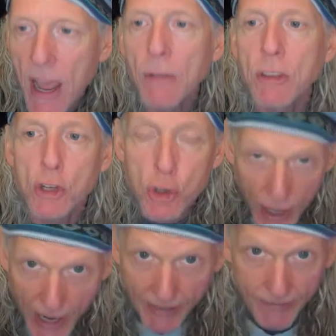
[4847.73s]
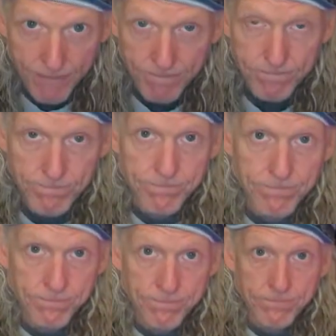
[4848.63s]
out the trick.
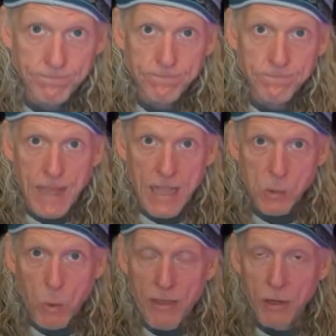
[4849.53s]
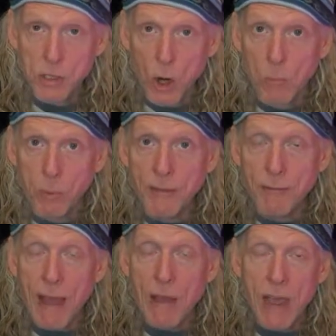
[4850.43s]
That's why there's hope. We
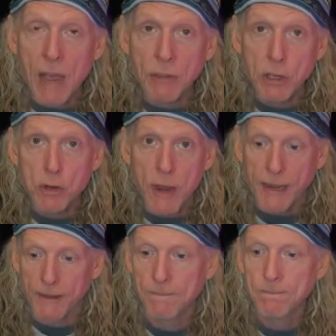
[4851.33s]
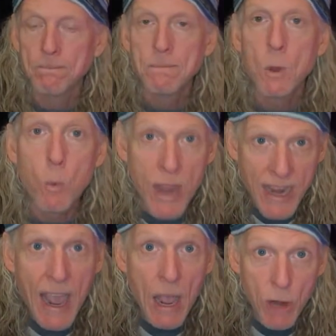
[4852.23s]
found out the trick.
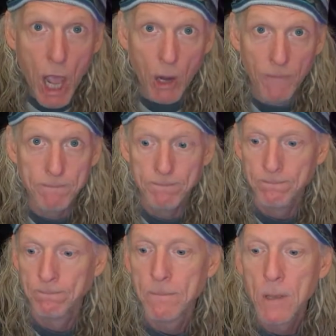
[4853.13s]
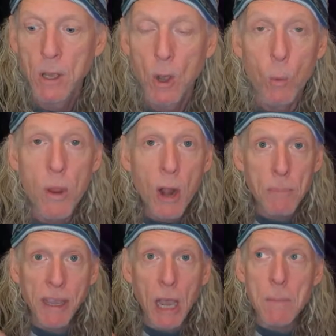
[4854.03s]
We now know. We are
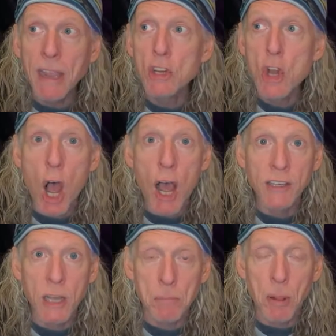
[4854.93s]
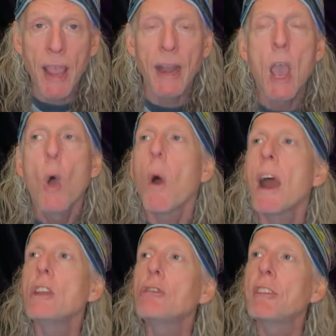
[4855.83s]
becoming non-compliant.
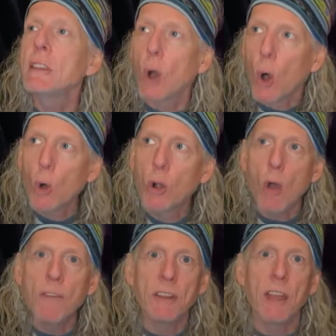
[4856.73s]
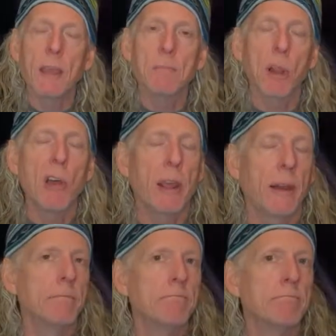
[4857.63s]
Why do you think the whole COVID thing imploded?
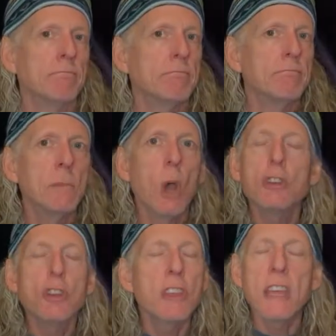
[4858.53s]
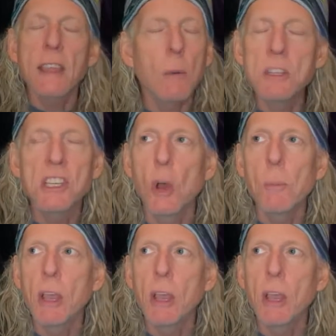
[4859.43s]
Don't you think that would still be